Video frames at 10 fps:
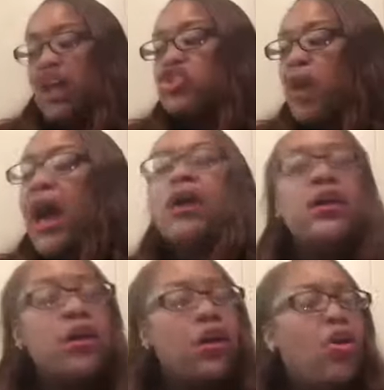try
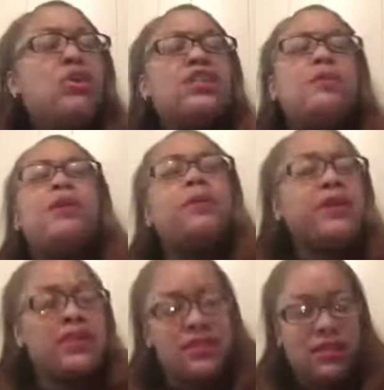Holy Spirit,
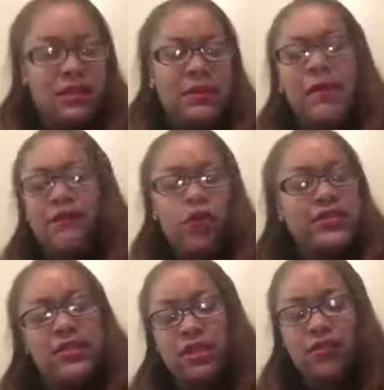please give me my
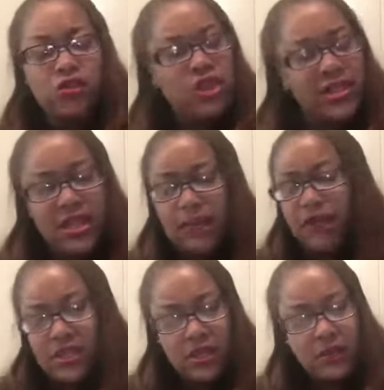voice. The devil's trying to take my
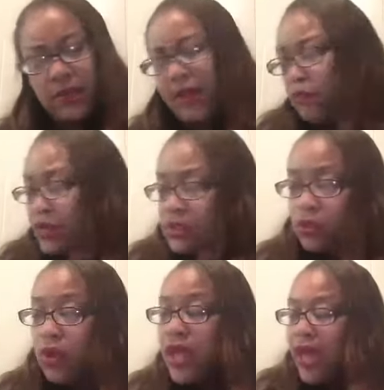voice. Give me my voice,
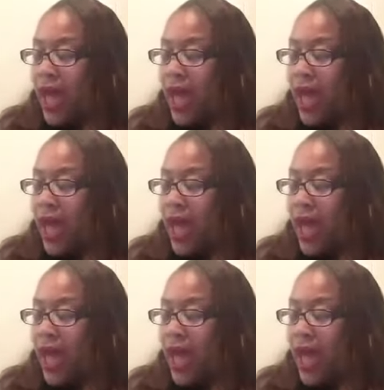Lord.